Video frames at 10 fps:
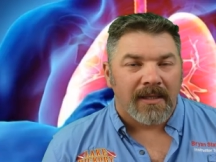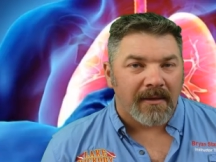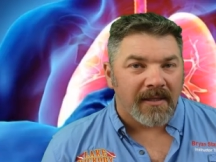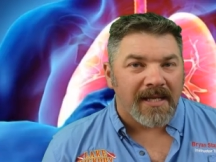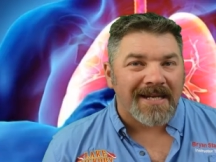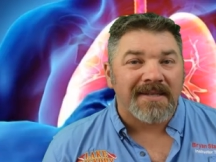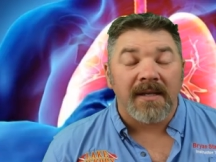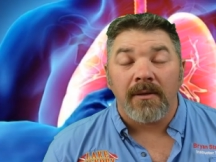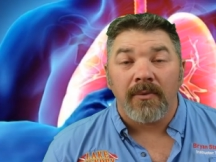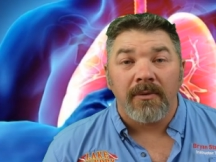Now, the next
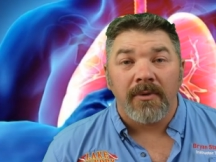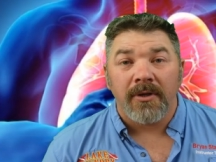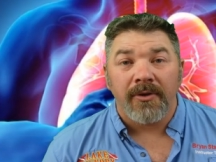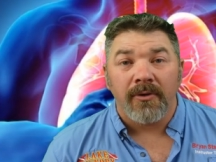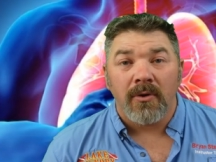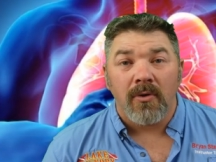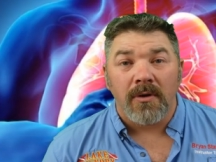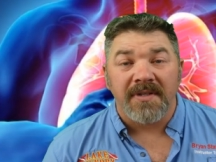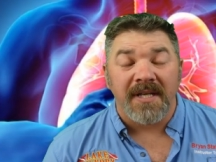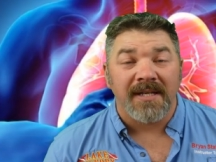thing that we want to do, of
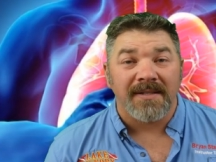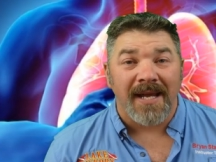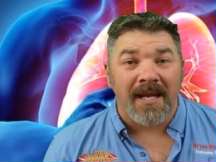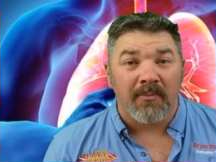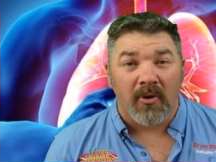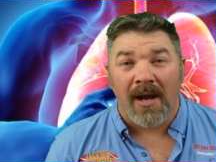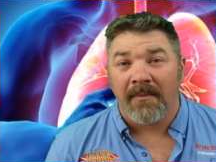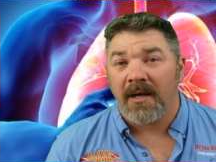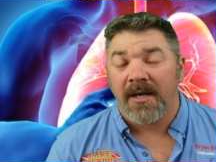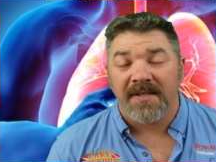course, is a
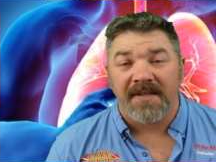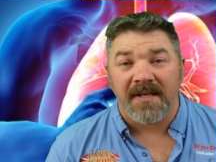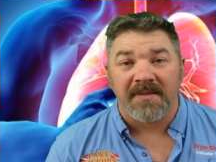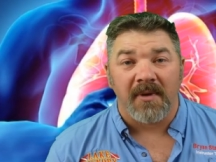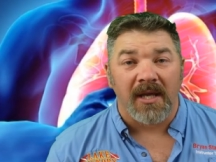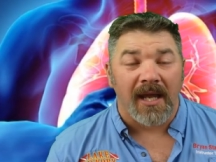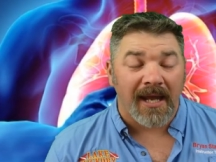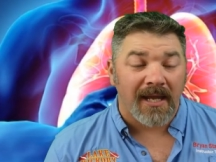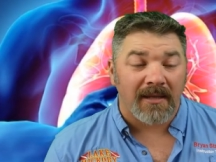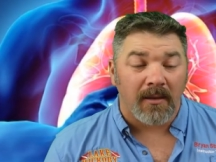primary assessment.
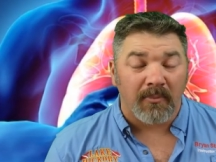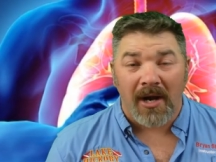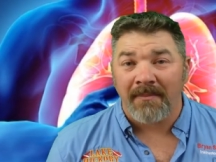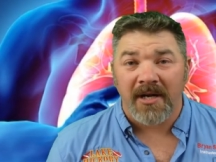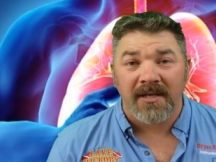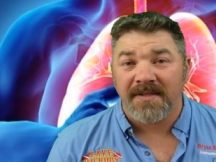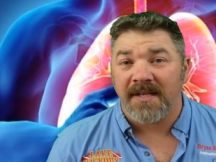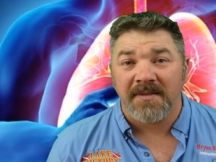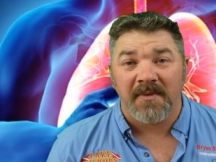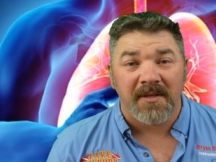And a primary
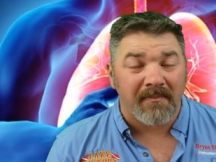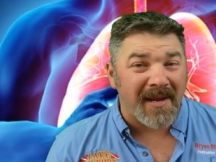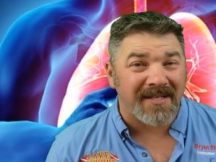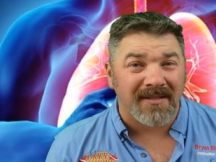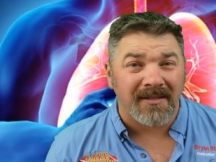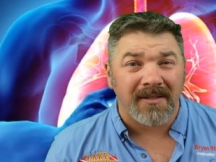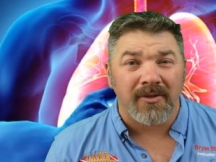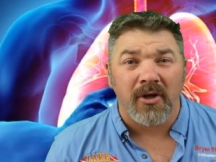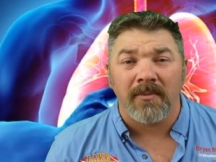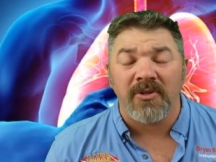assessment basically
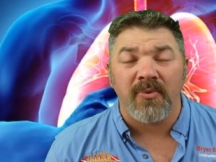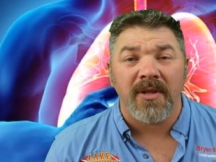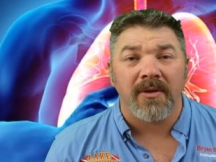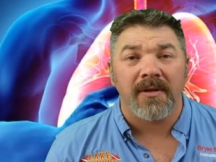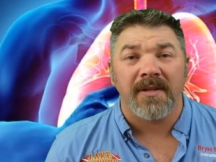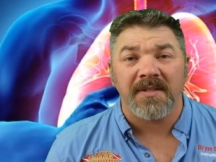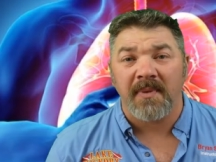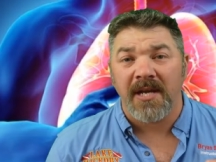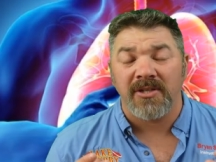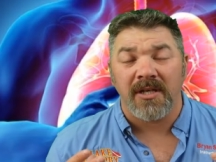determines whether this
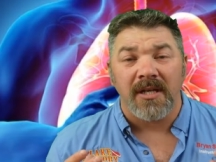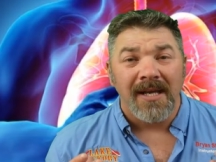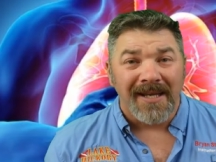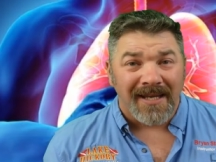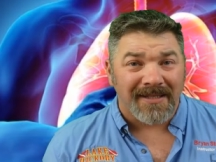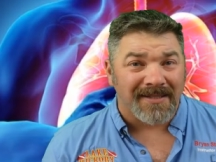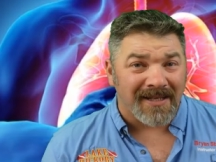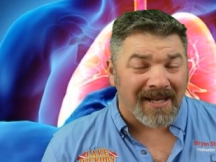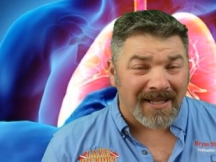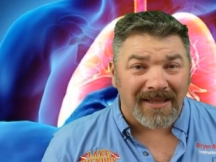patient is
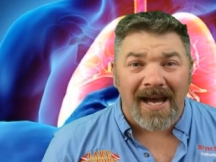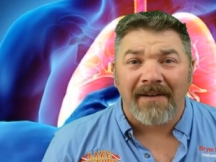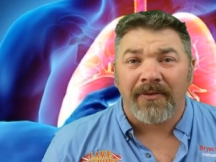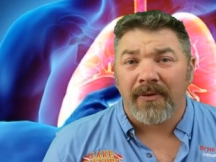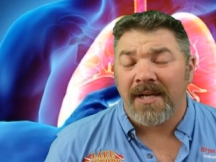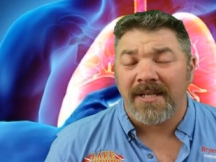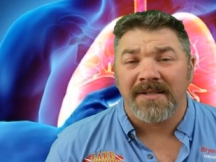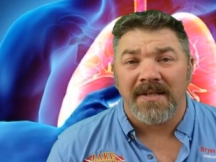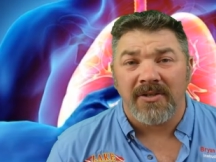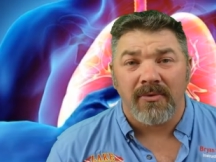in a life-threatening
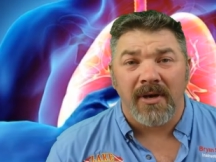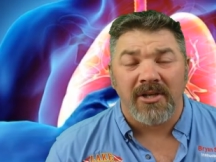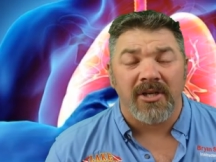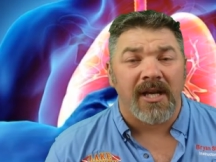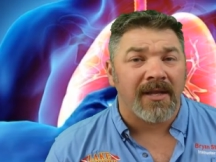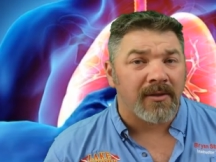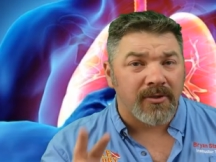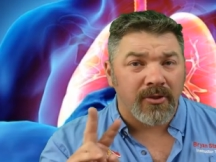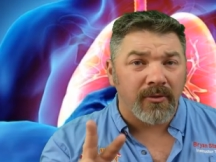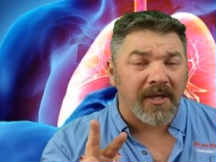situation. And there's
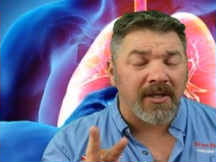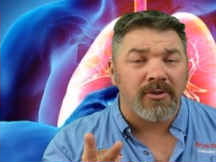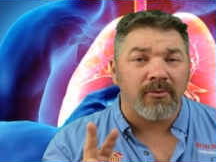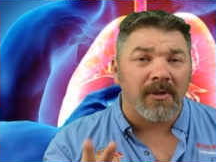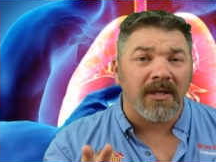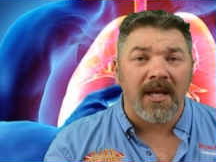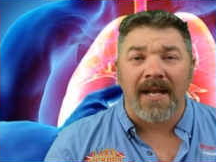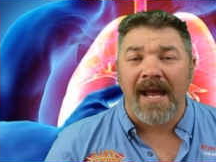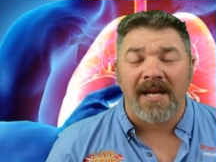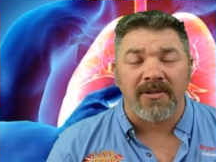two things you really got
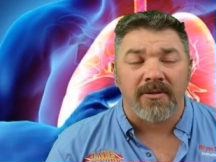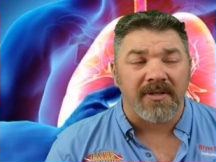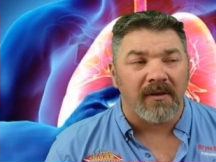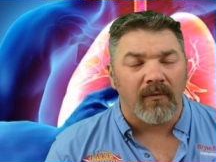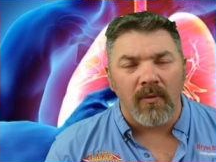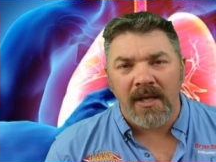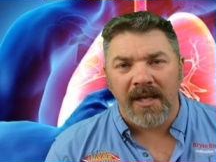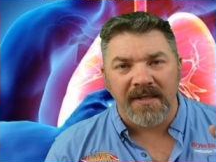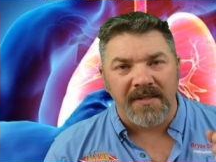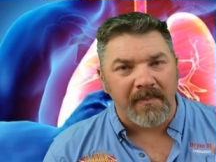to ask yourself. One,
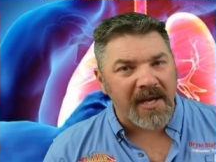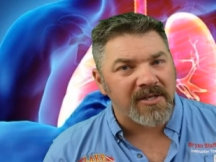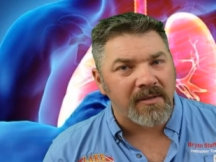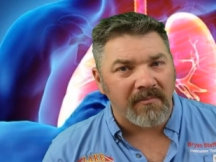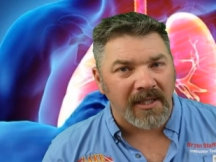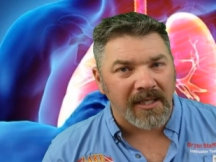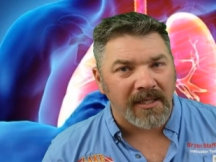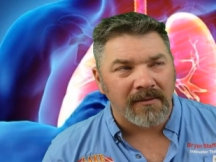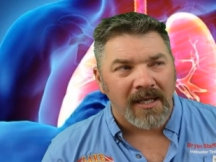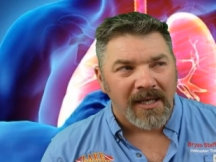is the patient bleeding?